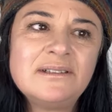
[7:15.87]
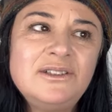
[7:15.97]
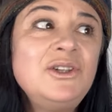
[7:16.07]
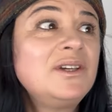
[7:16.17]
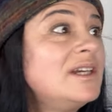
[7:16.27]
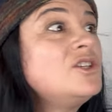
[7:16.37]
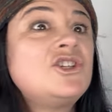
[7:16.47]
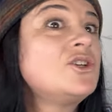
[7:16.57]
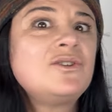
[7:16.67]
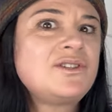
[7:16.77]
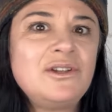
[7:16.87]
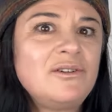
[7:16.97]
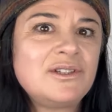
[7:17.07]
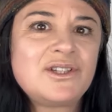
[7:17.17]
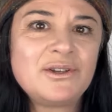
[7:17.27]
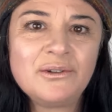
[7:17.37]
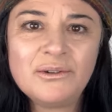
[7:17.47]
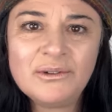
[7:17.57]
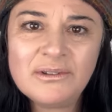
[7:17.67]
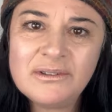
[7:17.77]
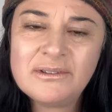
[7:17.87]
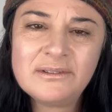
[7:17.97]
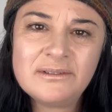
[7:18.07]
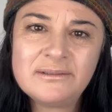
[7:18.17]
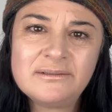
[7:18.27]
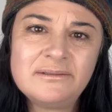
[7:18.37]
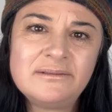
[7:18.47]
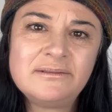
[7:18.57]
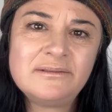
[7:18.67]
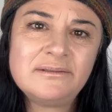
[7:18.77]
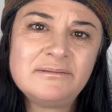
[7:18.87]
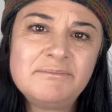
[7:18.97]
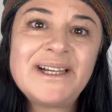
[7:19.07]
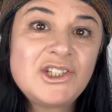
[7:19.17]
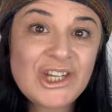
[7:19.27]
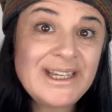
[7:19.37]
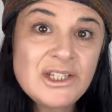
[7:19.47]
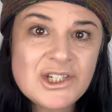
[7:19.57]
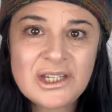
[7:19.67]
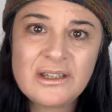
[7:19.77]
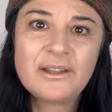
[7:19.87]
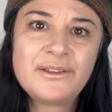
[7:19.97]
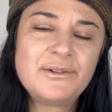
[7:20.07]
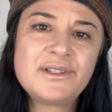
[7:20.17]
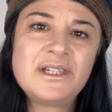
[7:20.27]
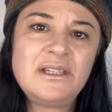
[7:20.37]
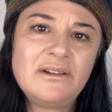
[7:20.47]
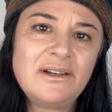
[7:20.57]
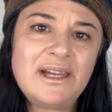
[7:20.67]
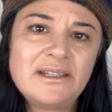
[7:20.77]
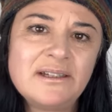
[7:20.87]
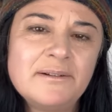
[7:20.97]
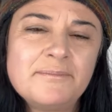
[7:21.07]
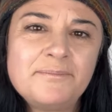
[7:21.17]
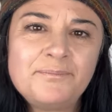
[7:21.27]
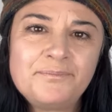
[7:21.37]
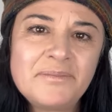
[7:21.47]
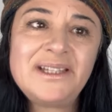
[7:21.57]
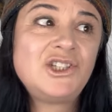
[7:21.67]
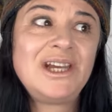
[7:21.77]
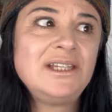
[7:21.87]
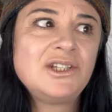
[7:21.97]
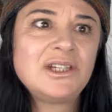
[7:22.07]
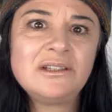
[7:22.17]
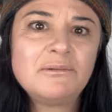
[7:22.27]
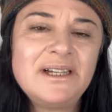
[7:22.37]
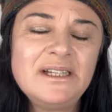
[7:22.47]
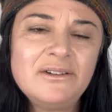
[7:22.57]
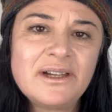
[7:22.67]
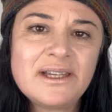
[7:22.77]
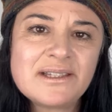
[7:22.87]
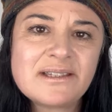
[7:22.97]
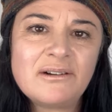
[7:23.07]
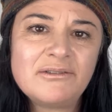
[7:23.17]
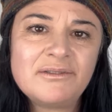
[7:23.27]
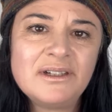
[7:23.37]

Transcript: You can choose not to by changing the thoughts in your head, by changing the way you look at yourself.